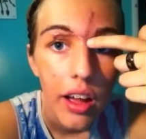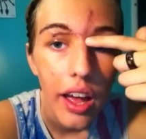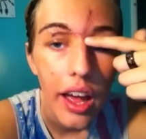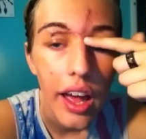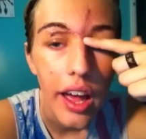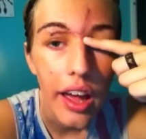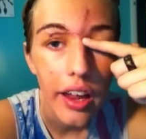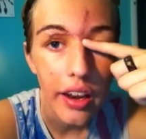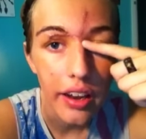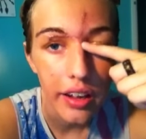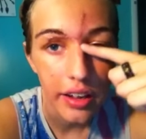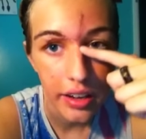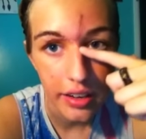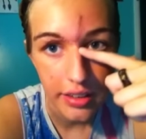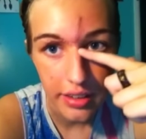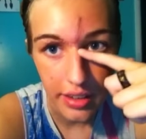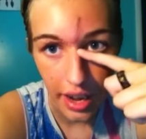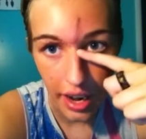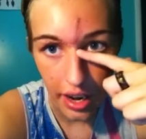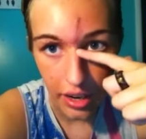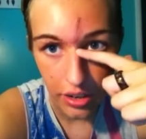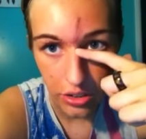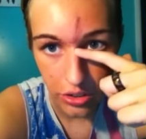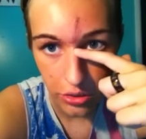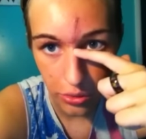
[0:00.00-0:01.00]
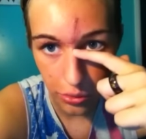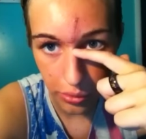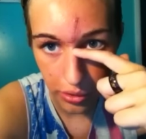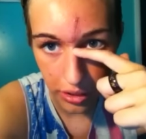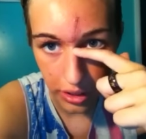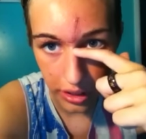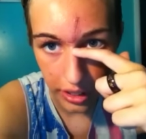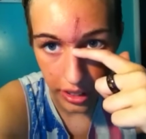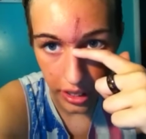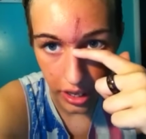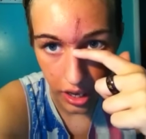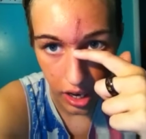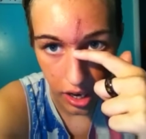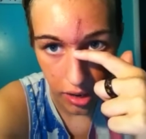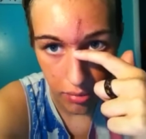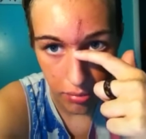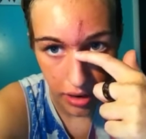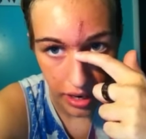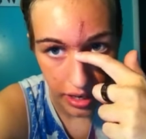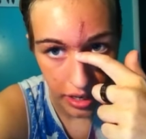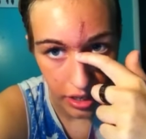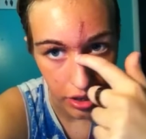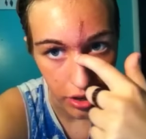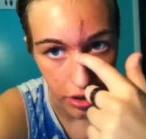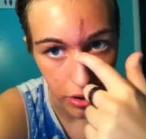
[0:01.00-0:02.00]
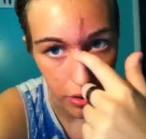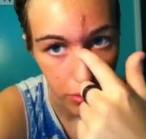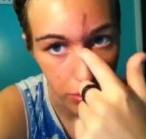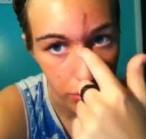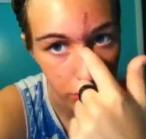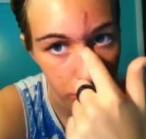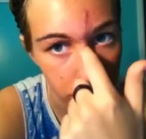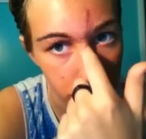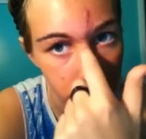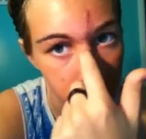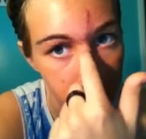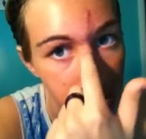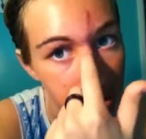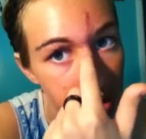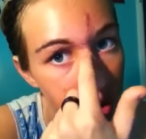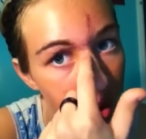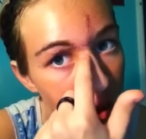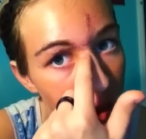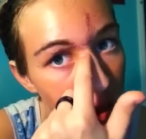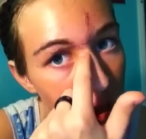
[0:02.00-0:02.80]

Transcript: and it's actually really on my nose